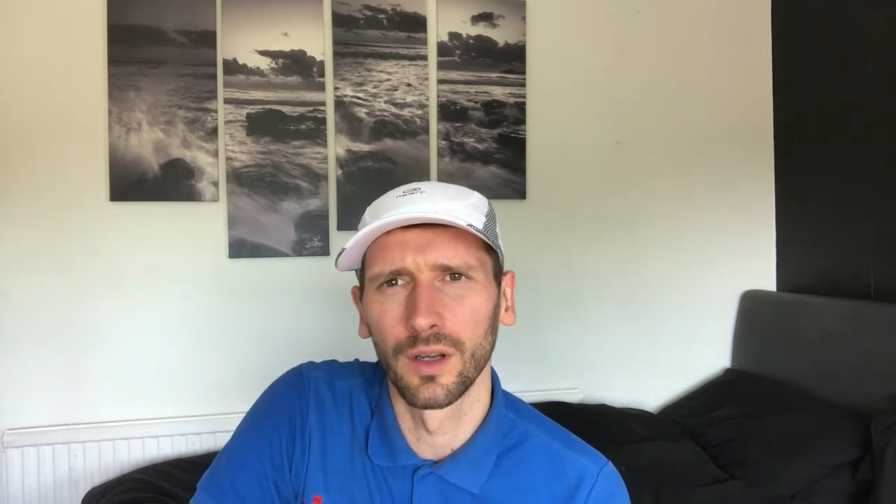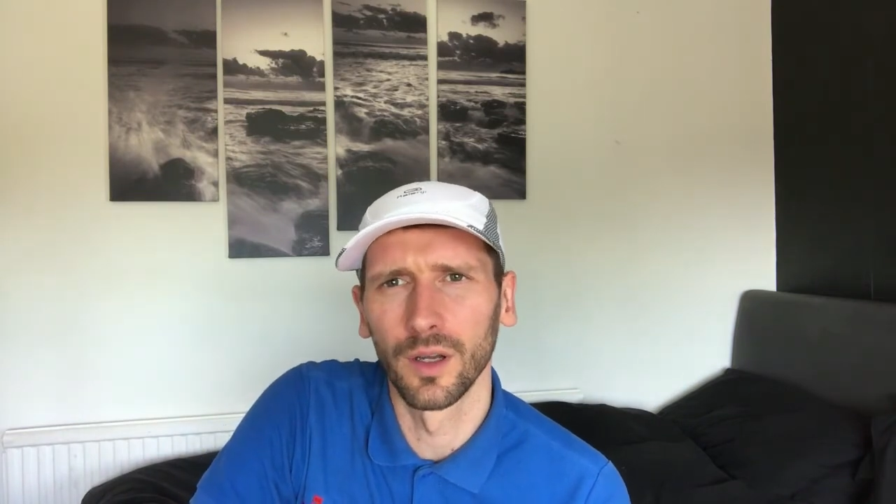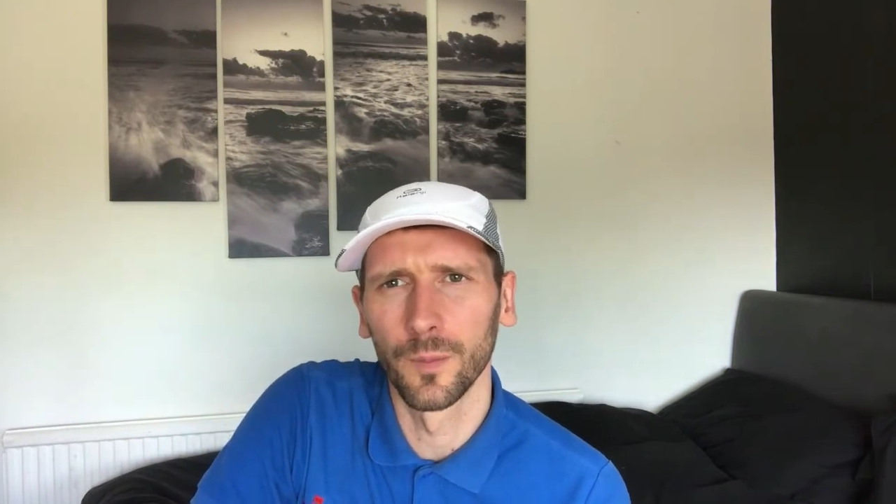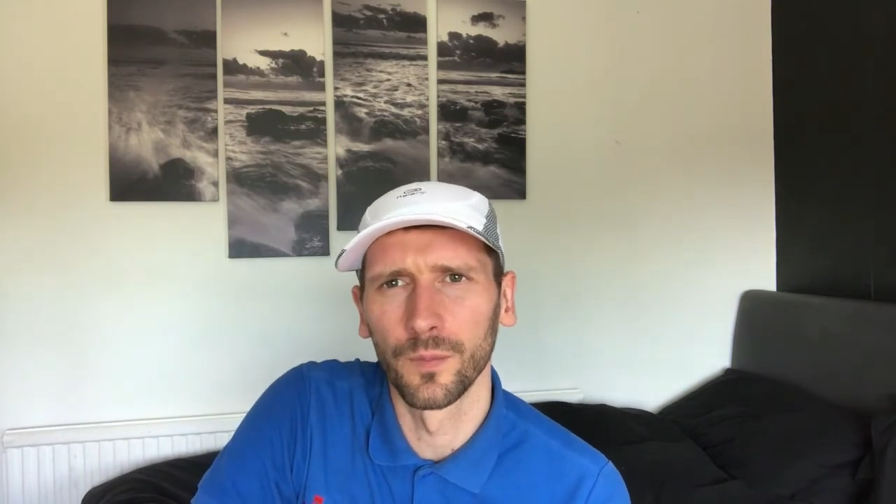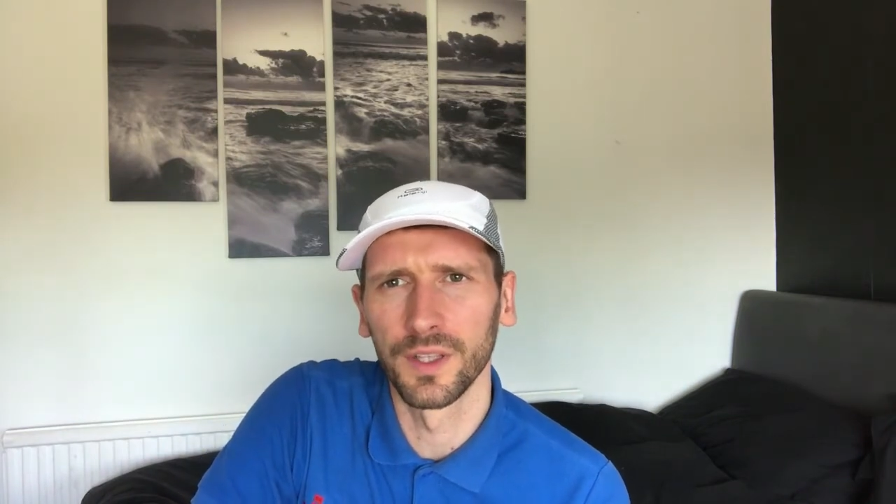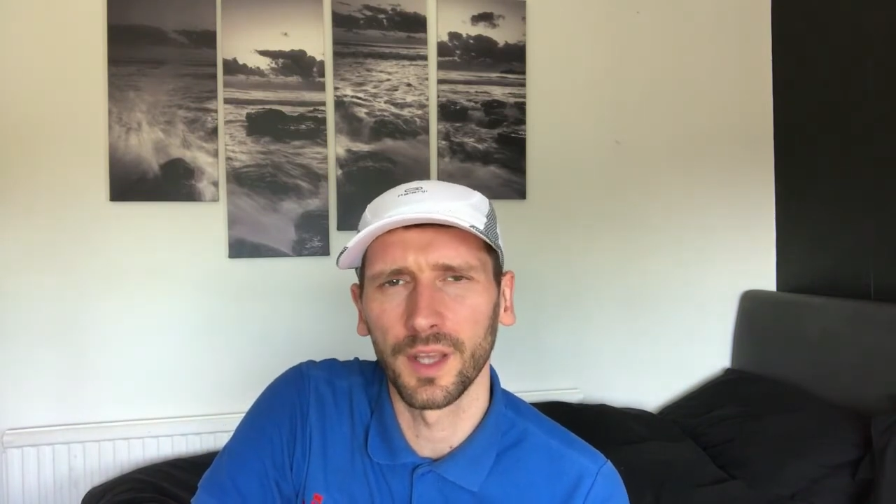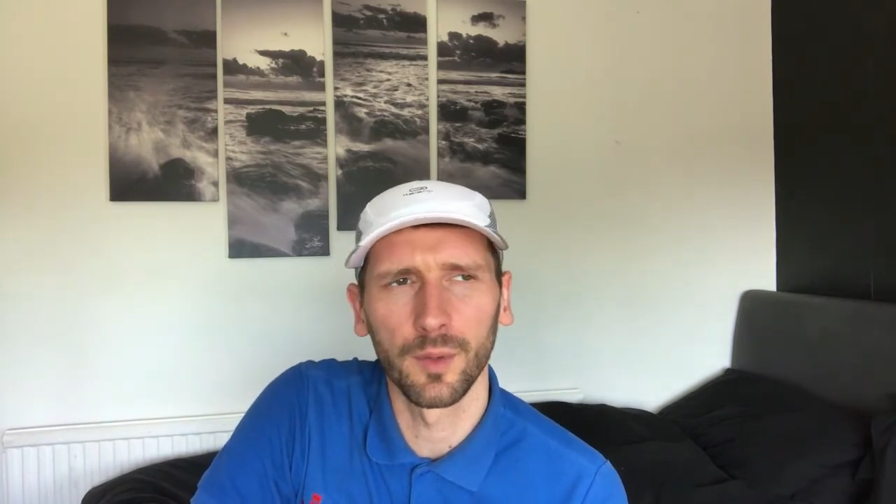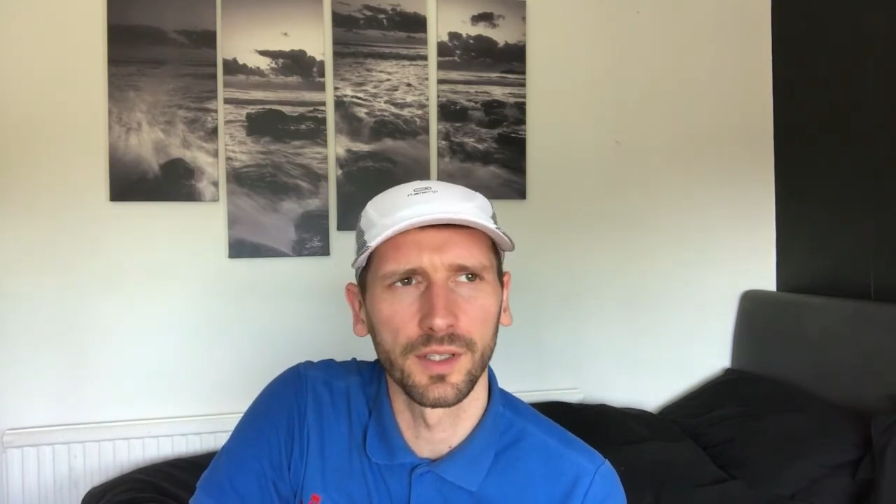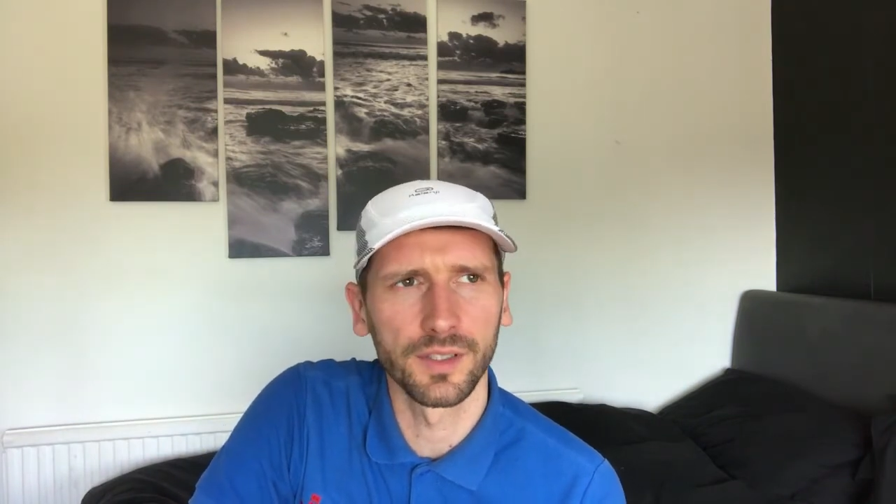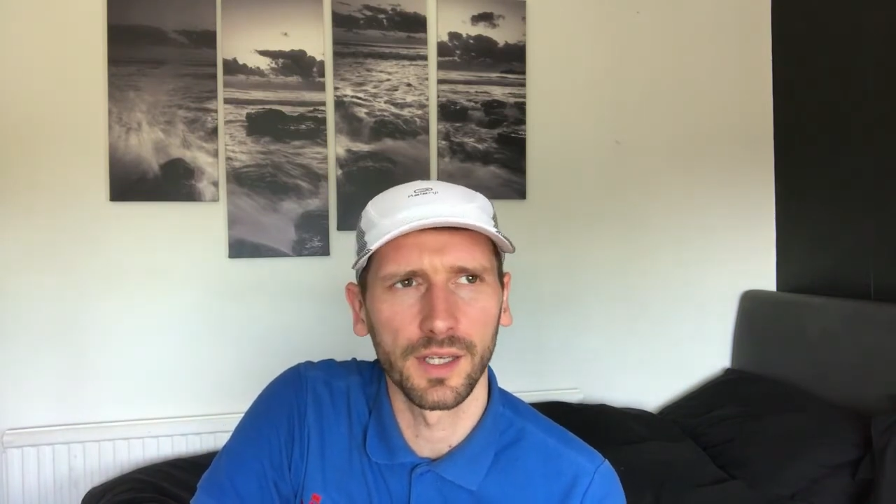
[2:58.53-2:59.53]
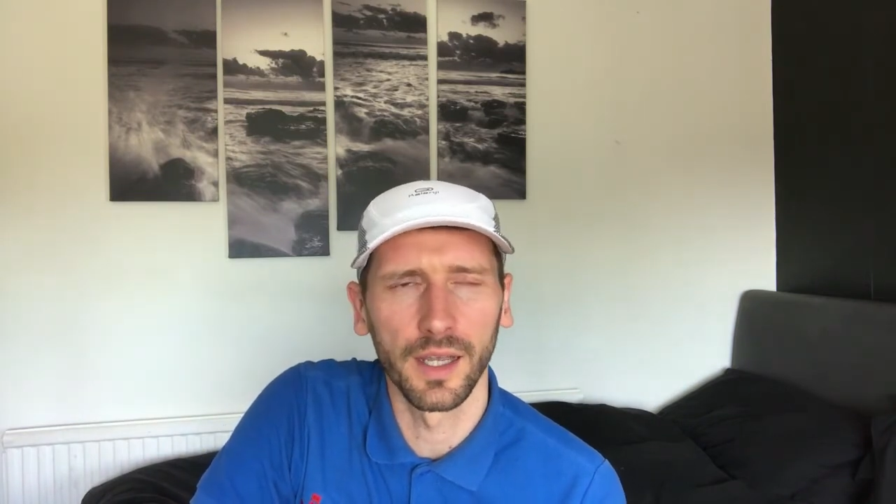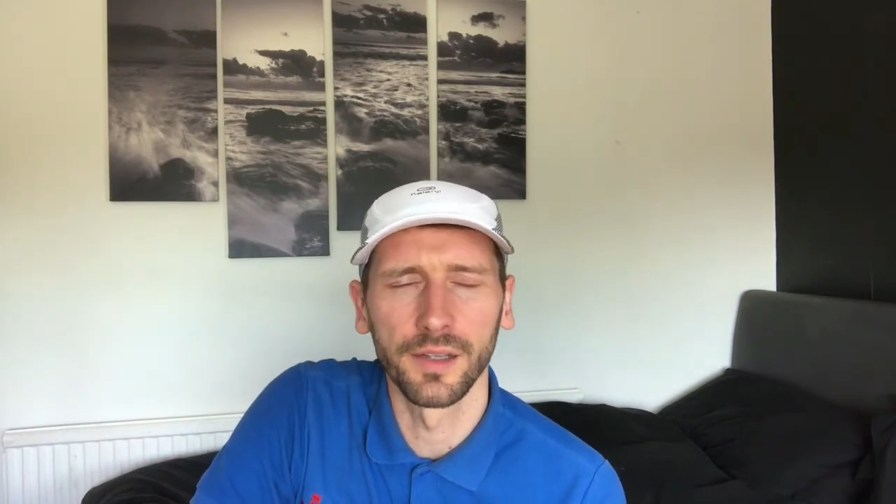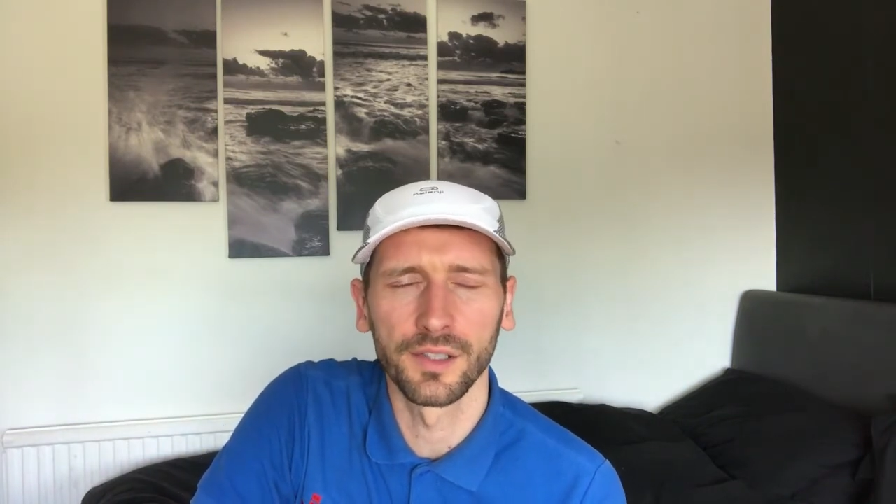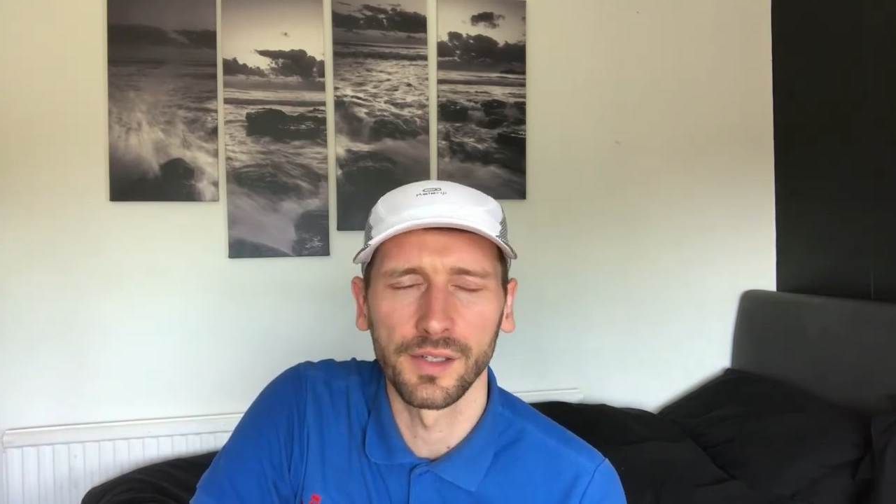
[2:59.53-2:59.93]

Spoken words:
they're double insulated,